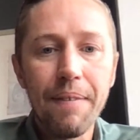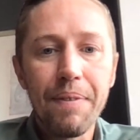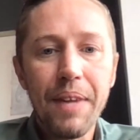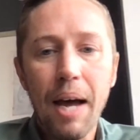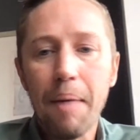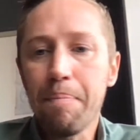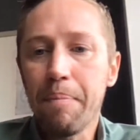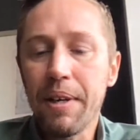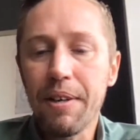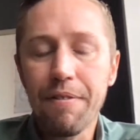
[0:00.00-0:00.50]
in
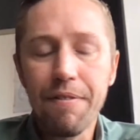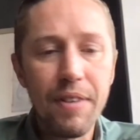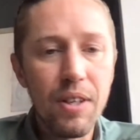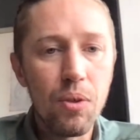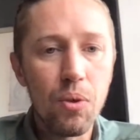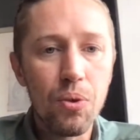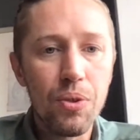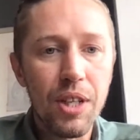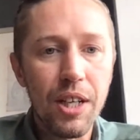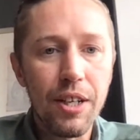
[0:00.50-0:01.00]
that
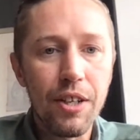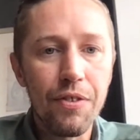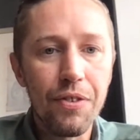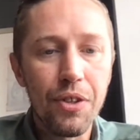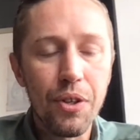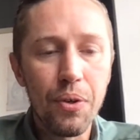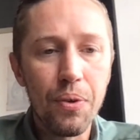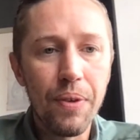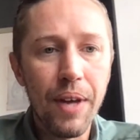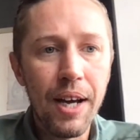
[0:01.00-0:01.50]
midfield that can
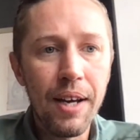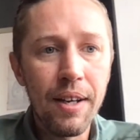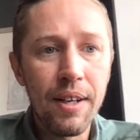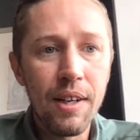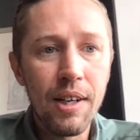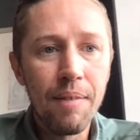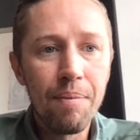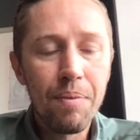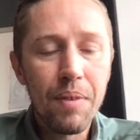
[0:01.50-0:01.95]
do that.